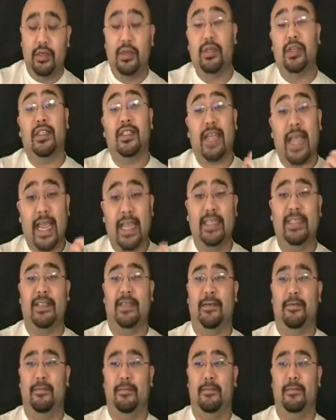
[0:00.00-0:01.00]
you can taste
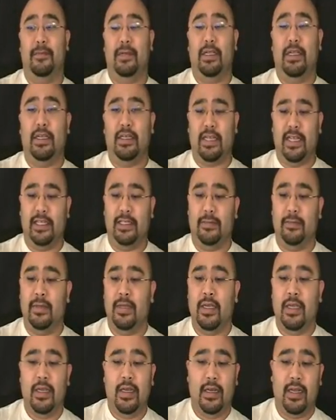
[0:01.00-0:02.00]
them. You can taste them.
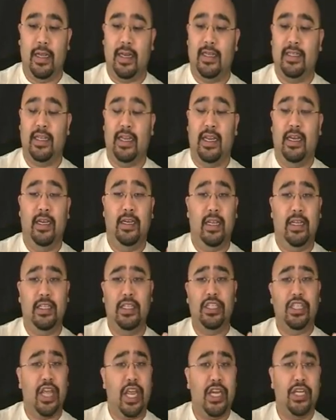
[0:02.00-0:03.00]
Like I said, it
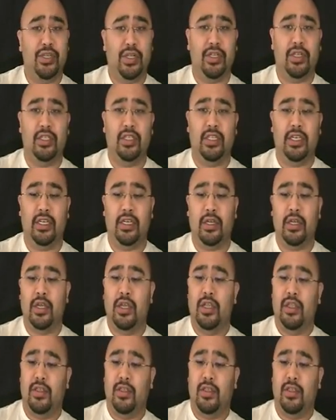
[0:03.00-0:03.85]
doesn't change throughout the stick.